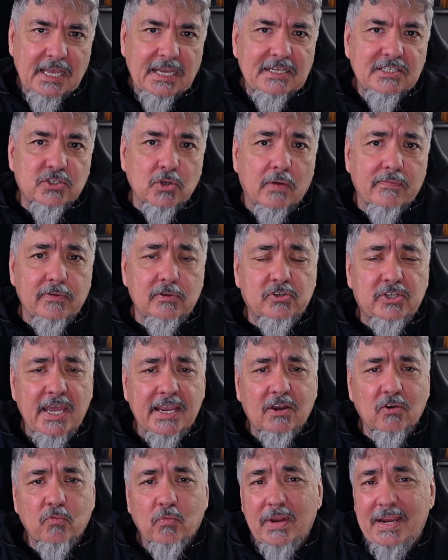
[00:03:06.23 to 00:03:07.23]
So if you take
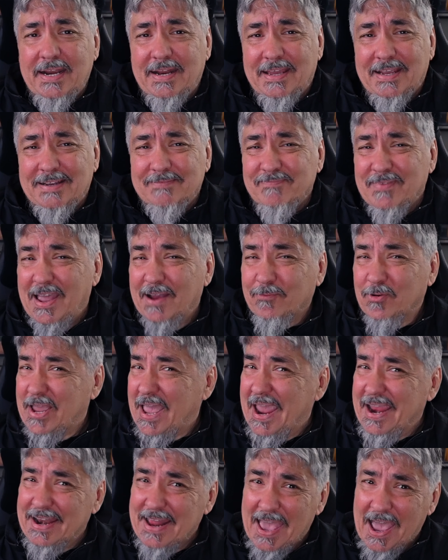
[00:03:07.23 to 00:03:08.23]
a reading every
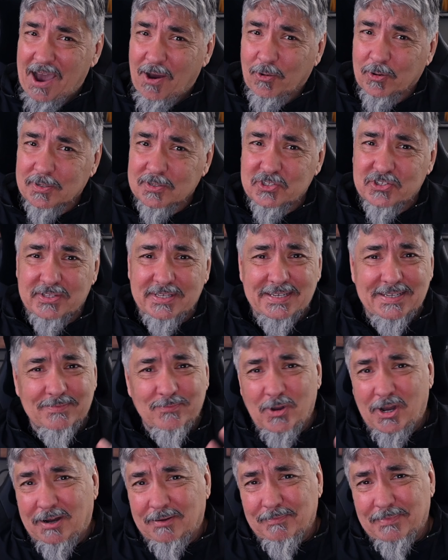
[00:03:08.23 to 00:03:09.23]
8 hours, then,
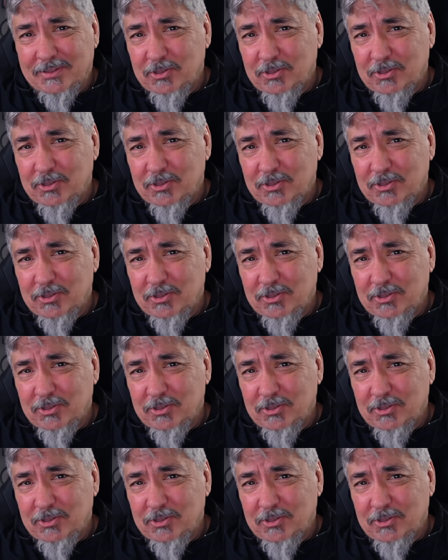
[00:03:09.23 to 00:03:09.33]
well,